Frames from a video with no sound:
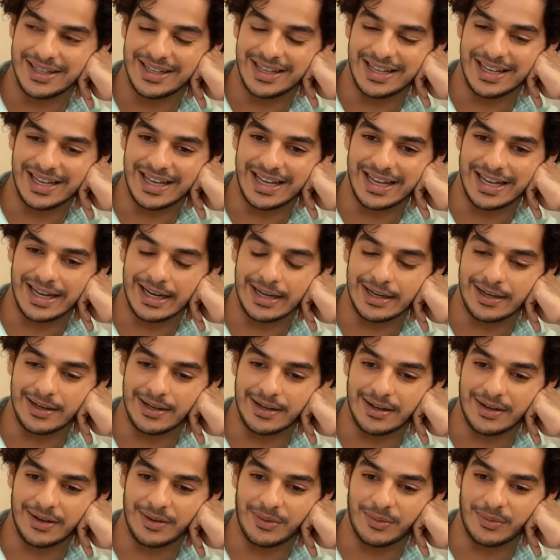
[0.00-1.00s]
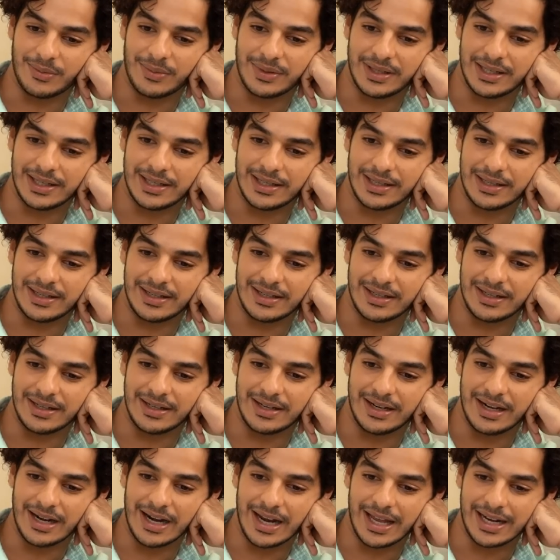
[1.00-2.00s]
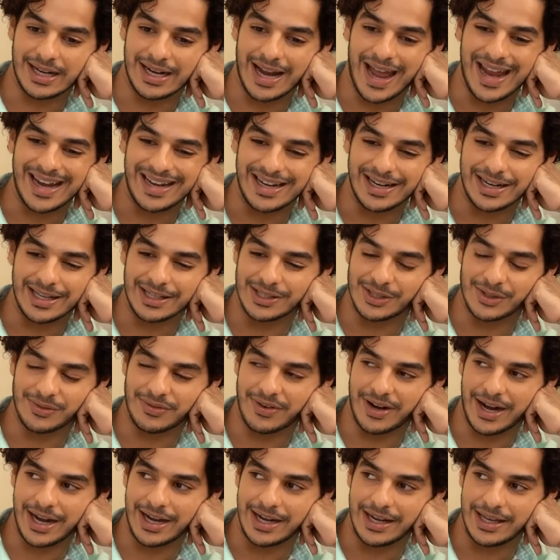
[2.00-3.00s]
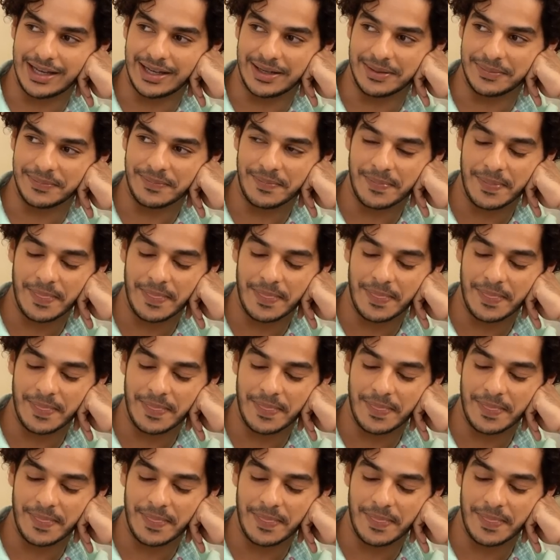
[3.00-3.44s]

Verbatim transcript: Yeah. And uh, we did like nine days of riding,